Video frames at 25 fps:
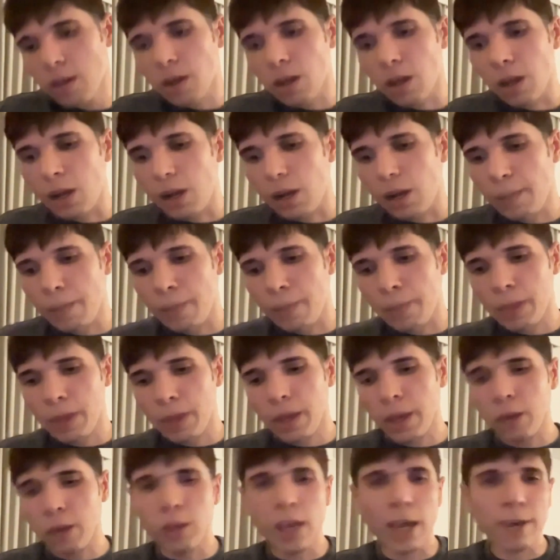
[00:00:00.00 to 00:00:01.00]
And
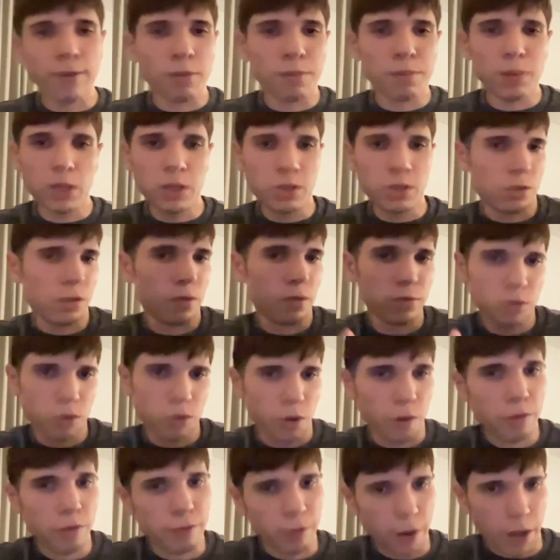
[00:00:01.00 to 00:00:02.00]
you have a piece of
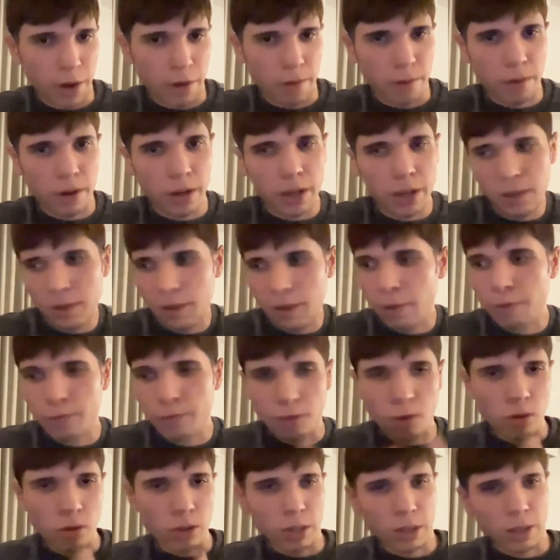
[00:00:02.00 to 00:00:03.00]
software, right? A
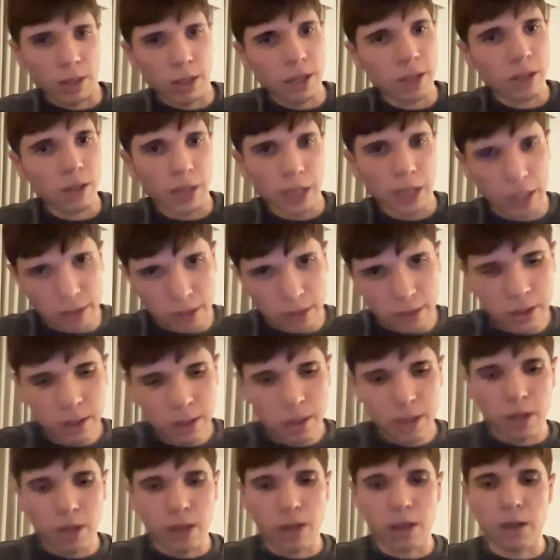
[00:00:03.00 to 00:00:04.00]
wallet, a client,
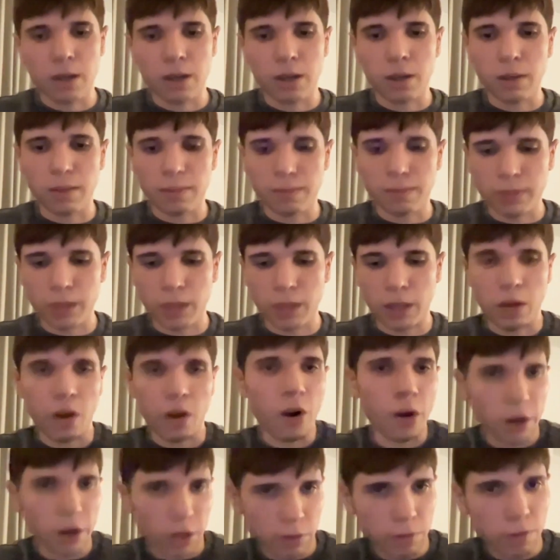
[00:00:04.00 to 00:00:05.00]
an
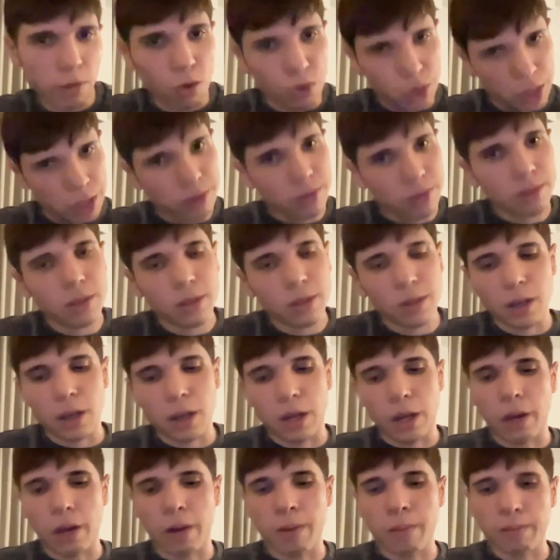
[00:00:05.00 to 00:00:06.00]
Arc wallet.
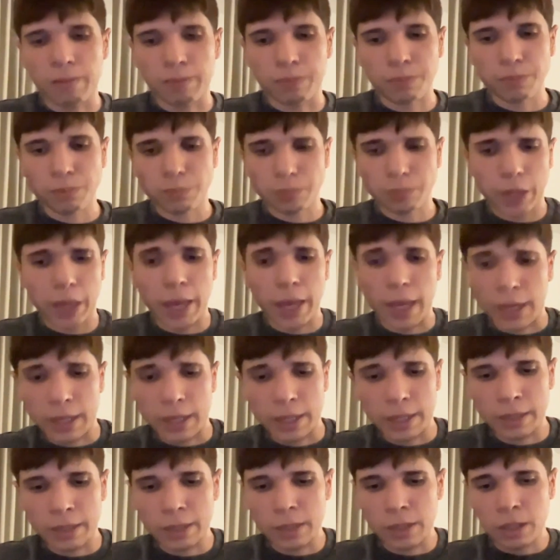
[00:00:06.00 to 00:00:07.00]

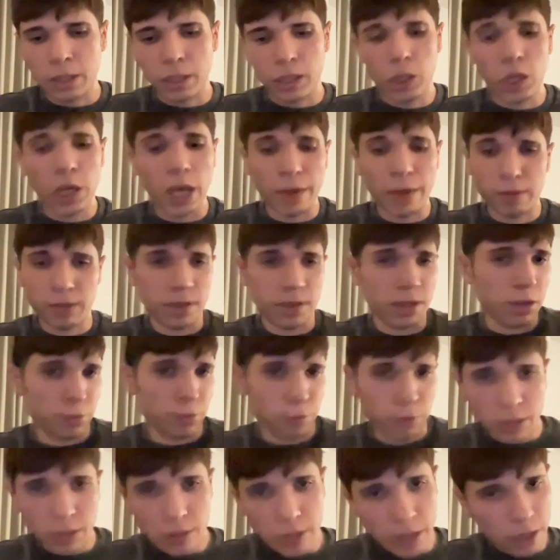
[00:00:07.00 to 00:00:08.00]
And you have a set
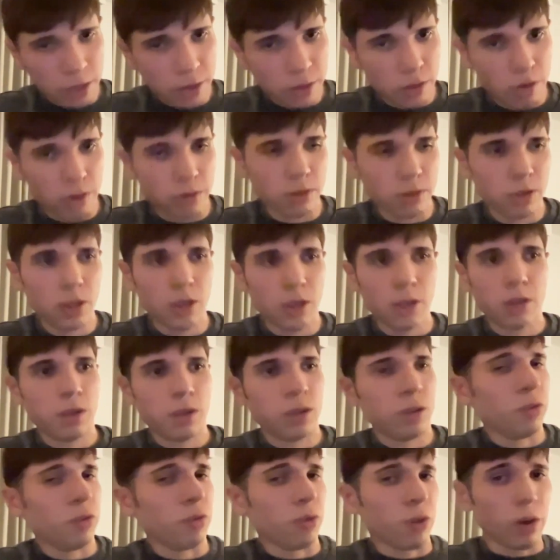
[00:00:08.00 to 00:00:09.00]
of vTXOs.
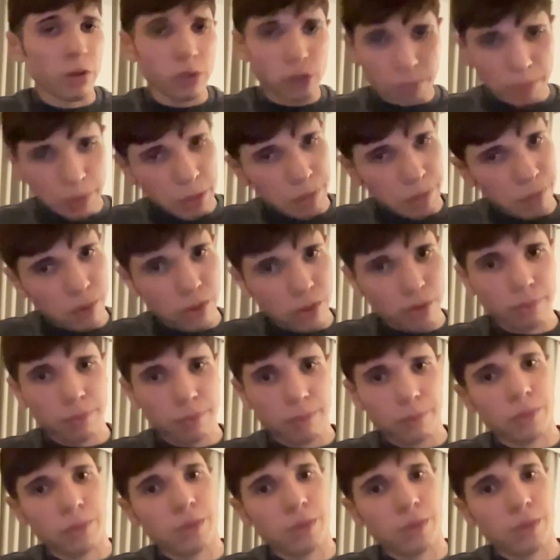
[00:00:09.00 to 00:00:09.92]
There are other people,